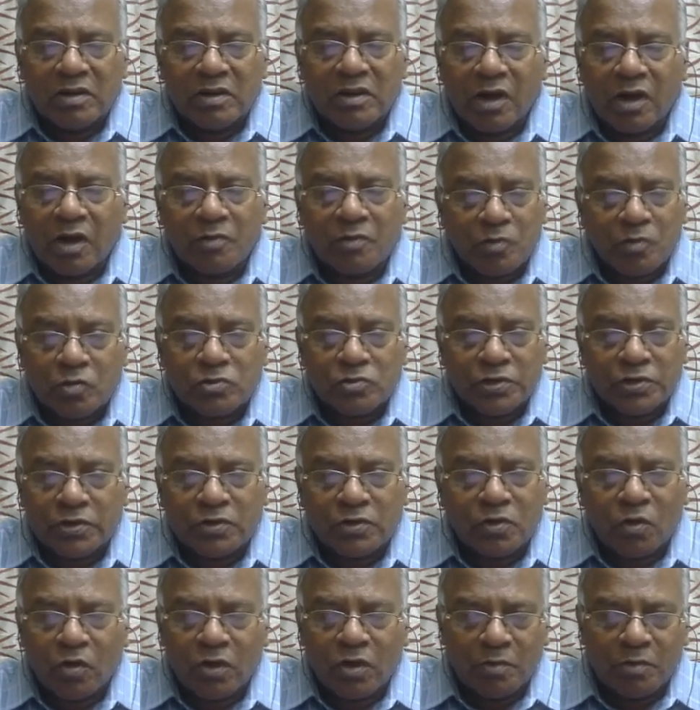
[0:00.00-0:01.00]
Of course,
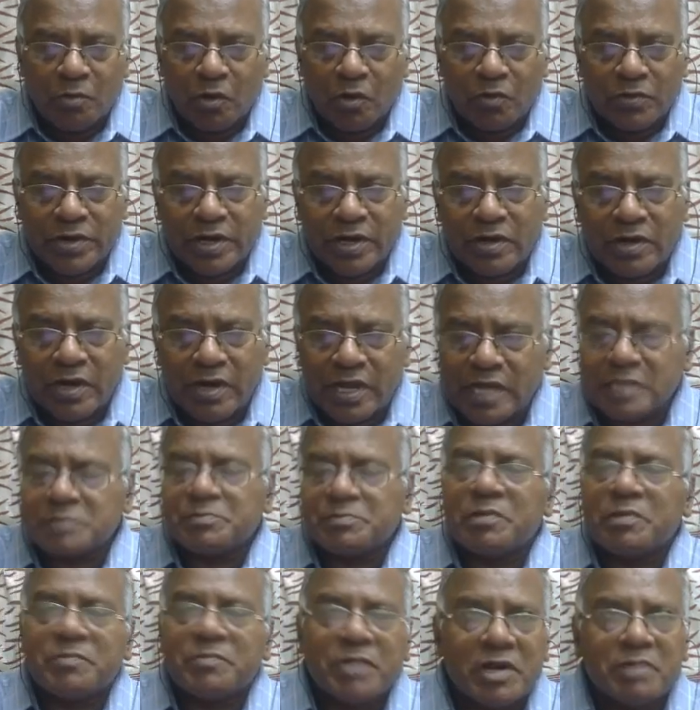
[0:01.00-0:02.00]
you know about it.
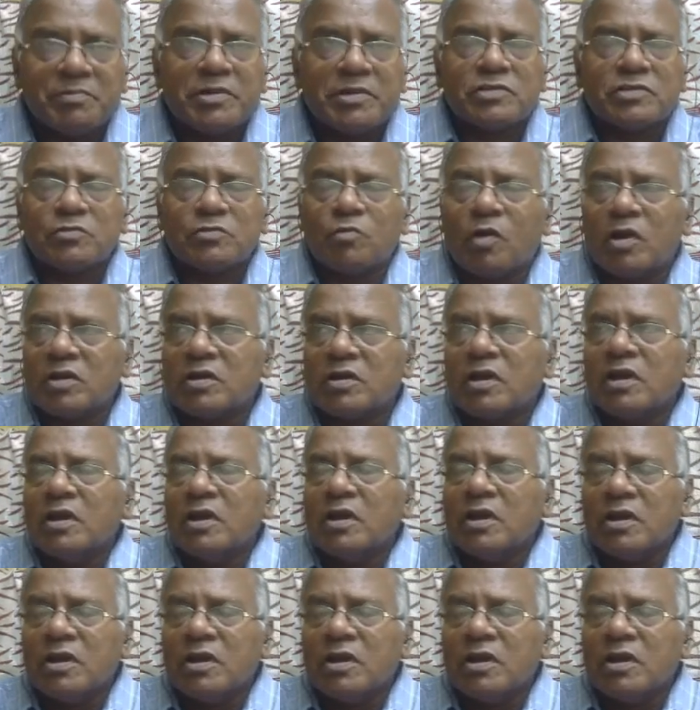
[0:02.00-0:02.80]
Experimental means what?